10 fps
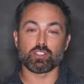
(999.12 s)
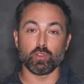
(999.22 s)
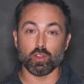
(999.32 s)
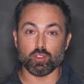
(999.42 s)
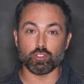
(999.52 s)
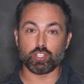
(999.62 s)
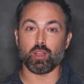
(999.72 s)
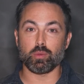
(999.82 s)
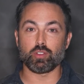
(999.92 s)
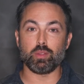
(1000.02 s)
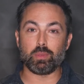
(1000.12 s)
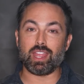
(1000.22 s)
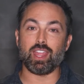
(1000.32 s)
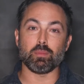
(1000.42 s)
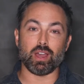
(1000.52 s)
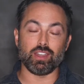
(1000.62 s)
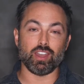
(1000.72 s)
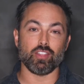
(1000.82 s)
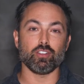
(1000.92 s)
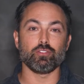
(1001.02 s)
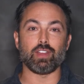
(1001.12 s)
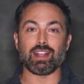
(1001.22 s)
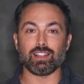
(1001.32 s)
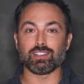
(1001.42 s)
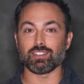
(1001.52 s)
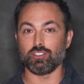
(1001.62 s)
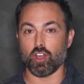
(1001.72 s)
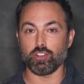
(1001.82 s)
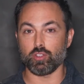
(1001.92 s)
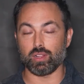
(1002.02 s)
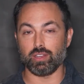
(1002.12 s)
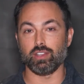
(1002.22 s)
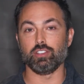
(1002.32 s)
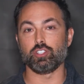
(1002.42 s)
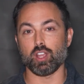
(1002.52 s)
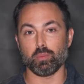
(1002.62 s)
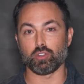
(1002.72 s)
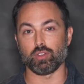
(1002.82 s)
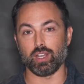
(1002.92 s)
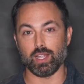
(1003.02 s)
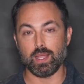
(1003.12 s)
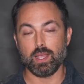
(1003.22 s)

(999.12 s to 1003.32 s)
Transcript: spherical geometry became another valid non-Euclidean geometry.